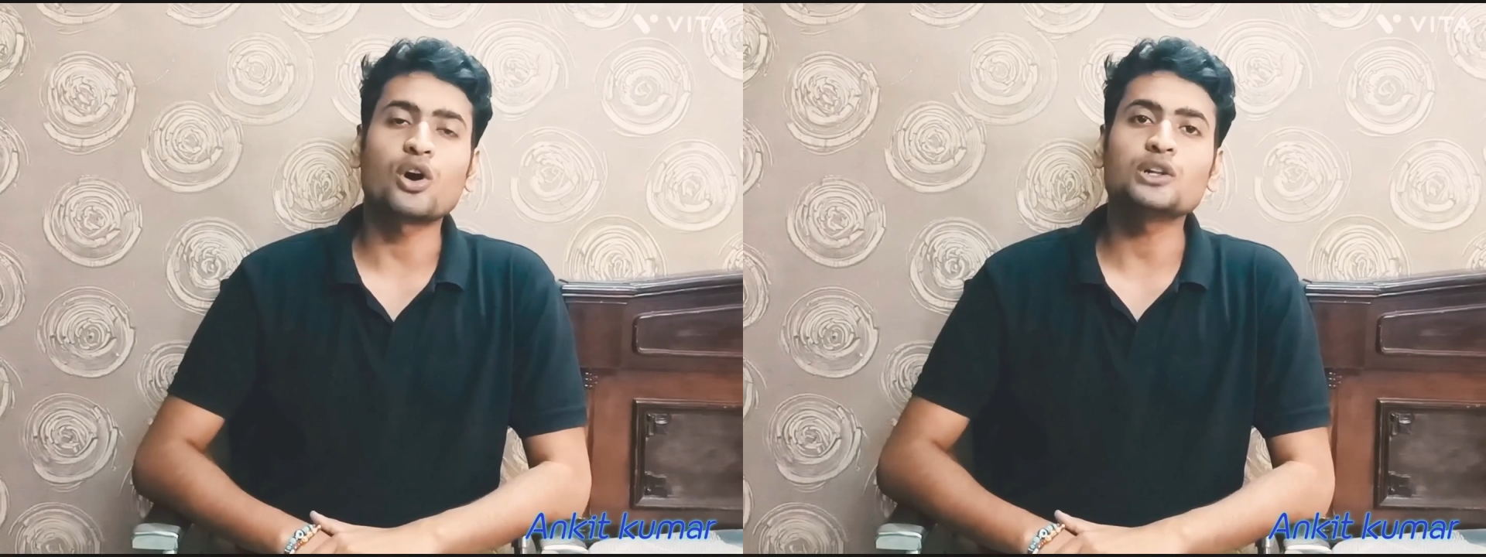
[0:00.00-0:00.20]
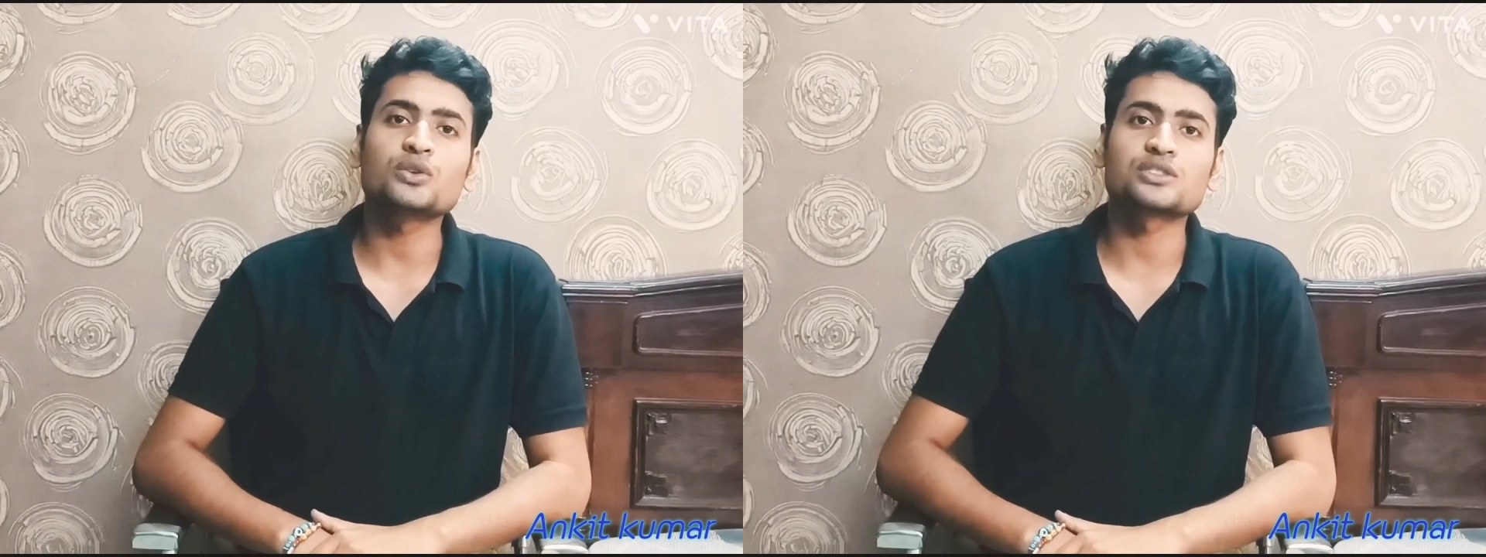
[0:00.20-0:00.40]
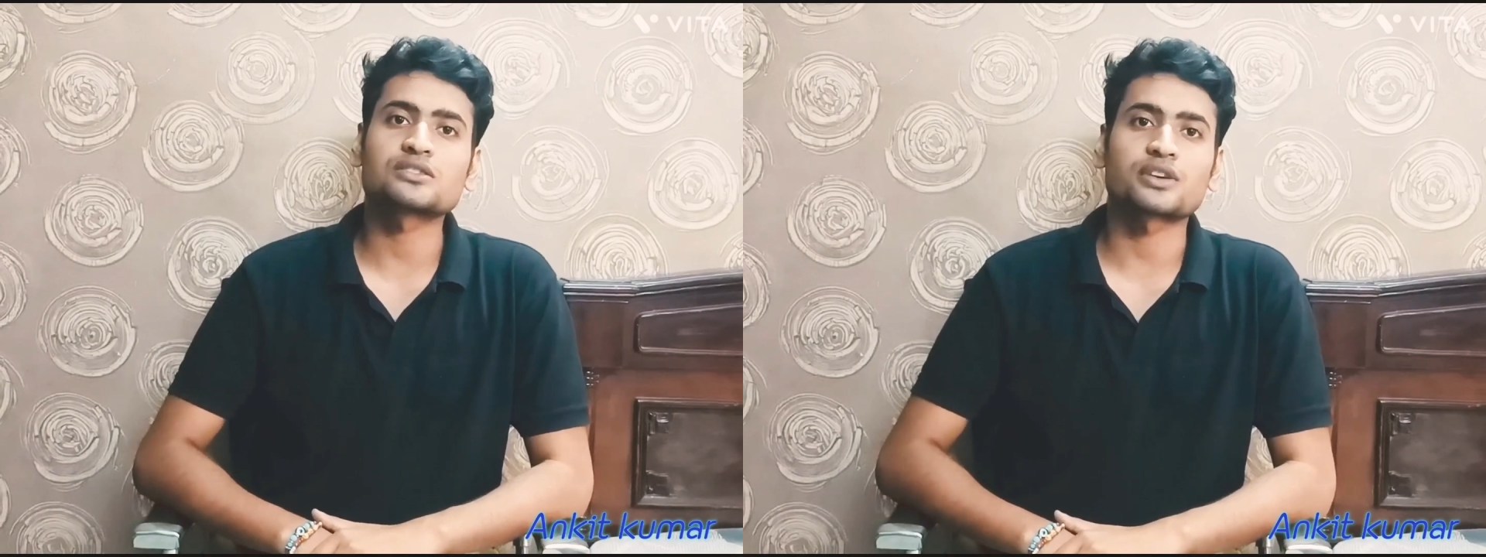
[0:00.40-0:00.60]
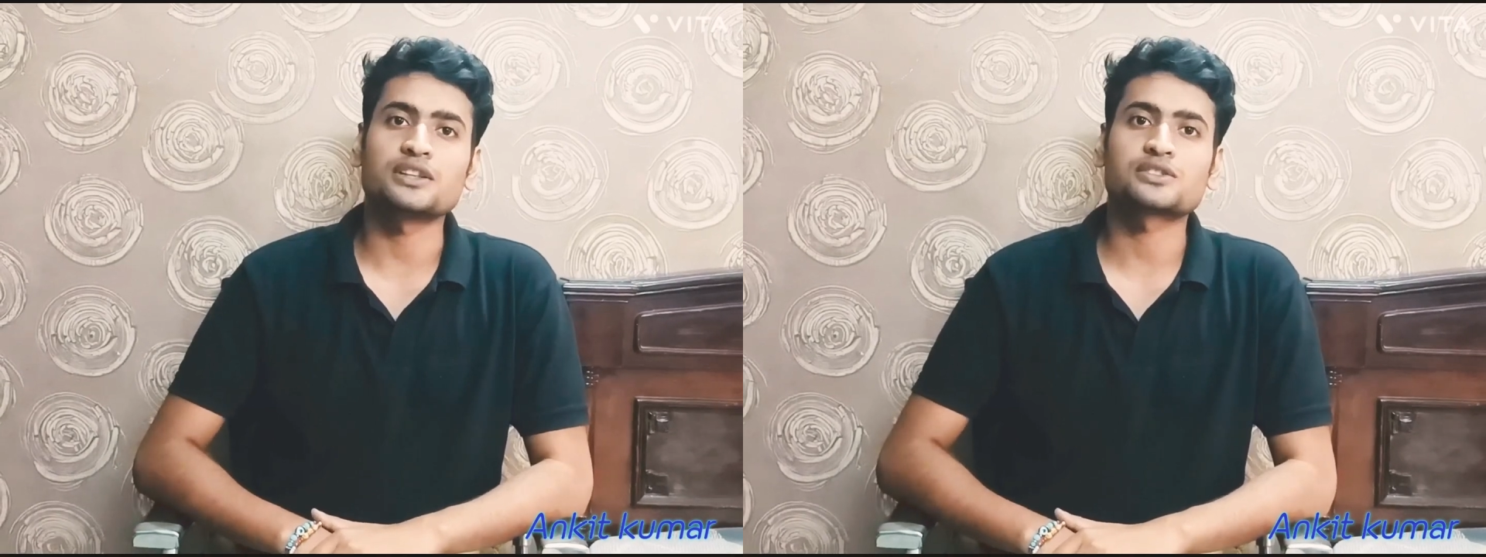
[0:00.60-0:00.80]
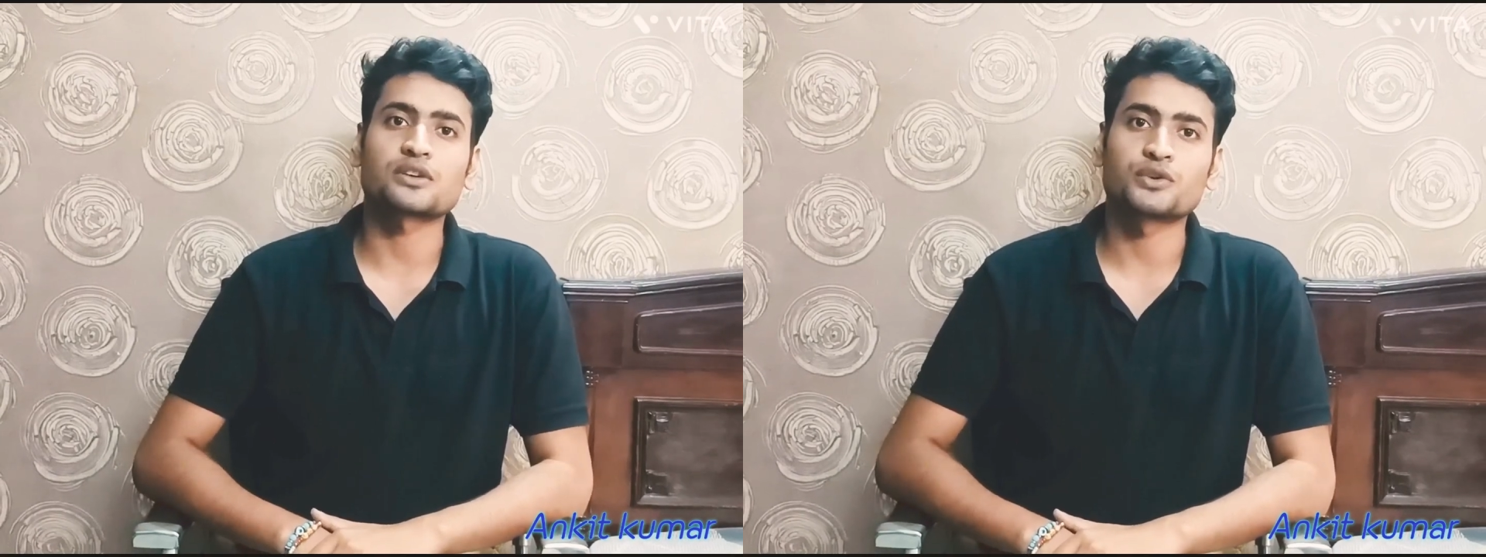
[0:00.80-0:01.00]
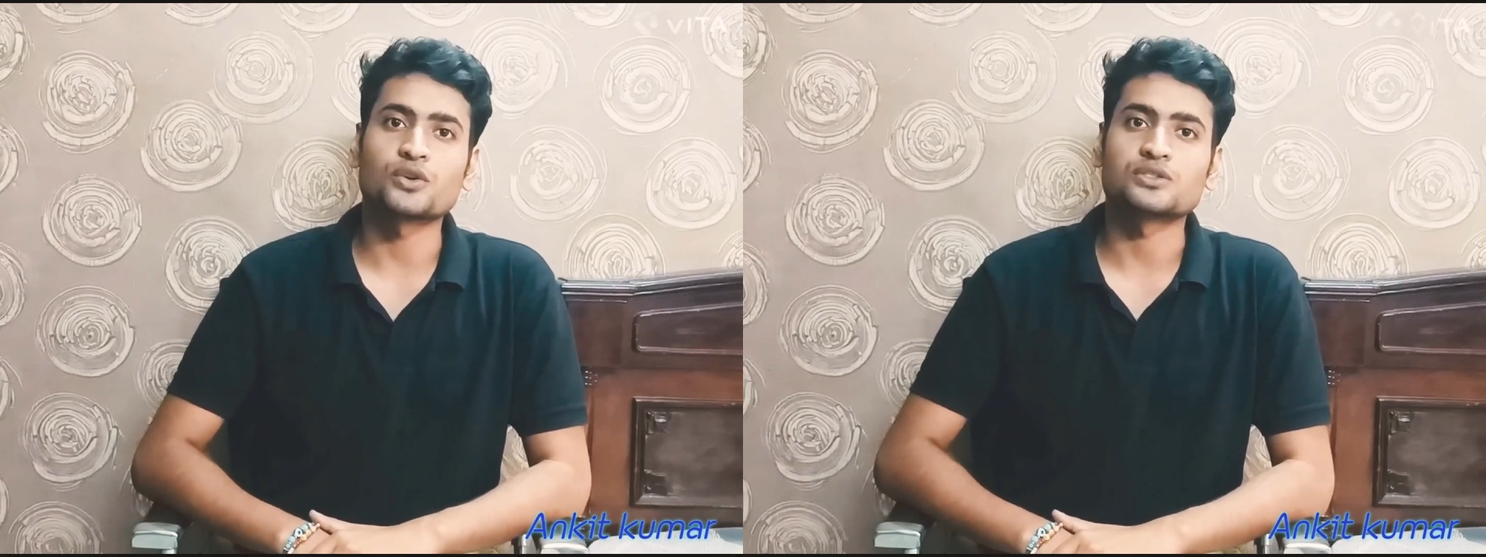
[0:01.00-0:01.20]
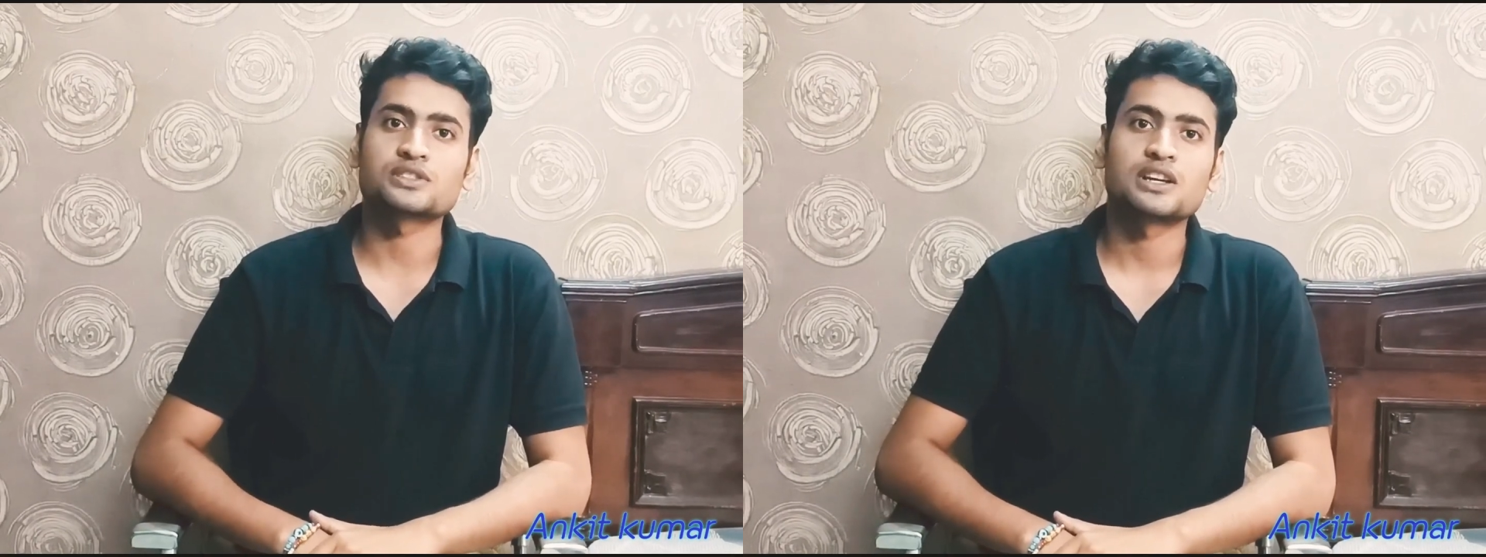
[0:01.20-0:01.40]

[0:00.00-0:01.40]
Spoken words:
those strengths of yours